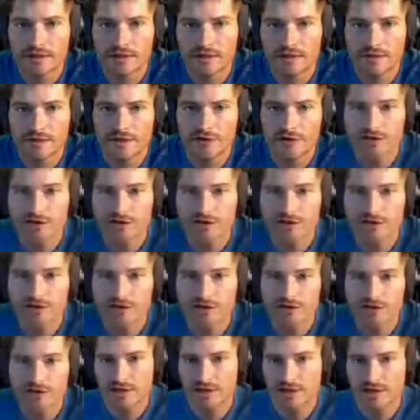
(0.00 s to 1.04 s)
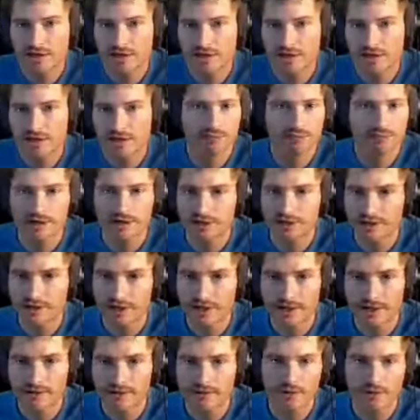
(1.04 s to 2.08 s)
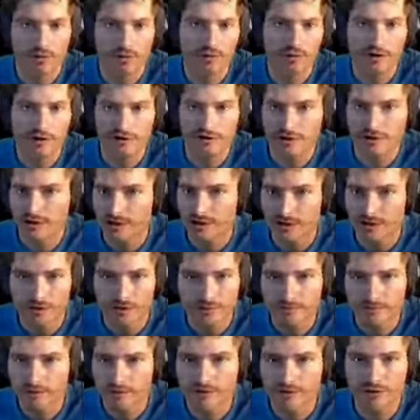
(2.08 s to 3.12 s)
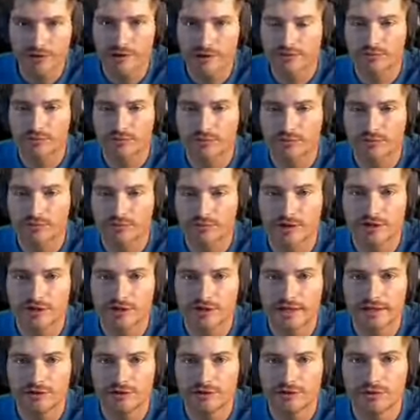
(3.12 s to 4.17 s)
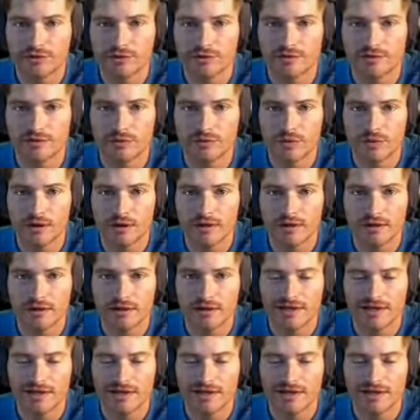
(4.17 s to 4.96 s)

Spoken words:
they're just going to give you an expiration date, or they're just going to go, there's no expiration date, do it whenever you want.